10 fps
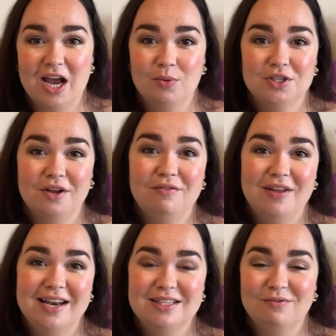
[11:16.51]
which I
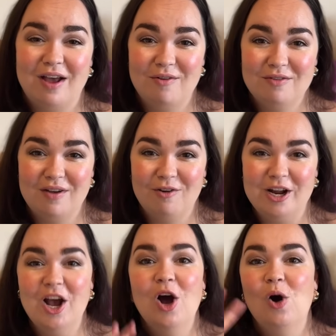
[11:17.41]
feel is very,
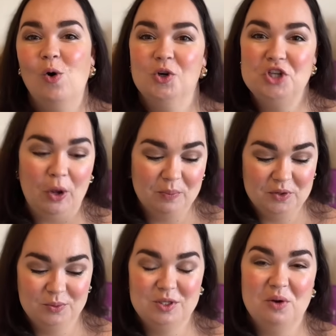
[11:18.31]
very
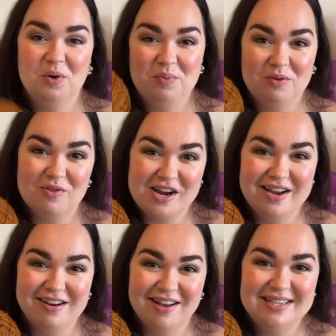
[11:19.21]
autumnal, so would be
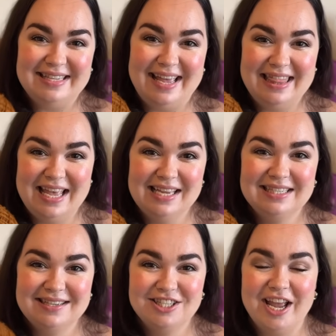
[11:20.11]
really nice in
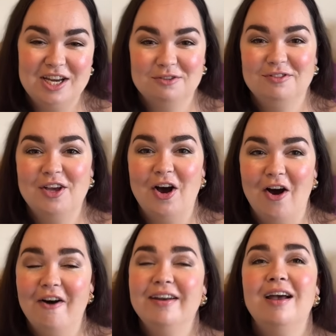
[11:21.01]
this shade of
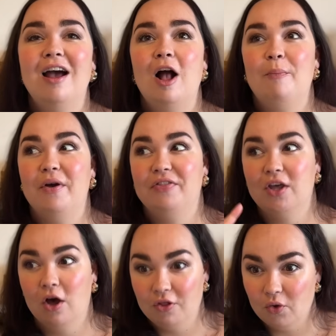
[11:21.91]
yarn. But
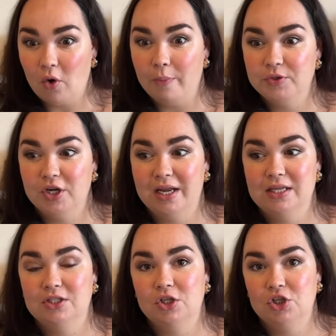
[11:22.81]
the other option
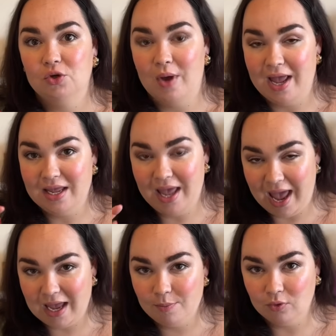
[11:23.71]
is to do a
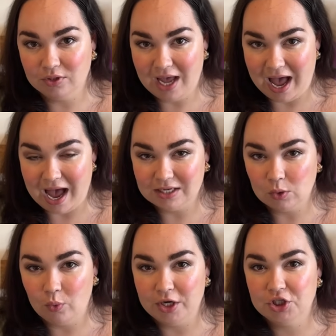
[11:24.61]
cabled hat,
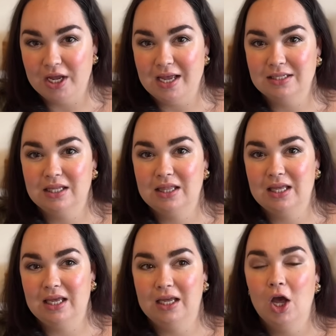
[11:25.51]
which is the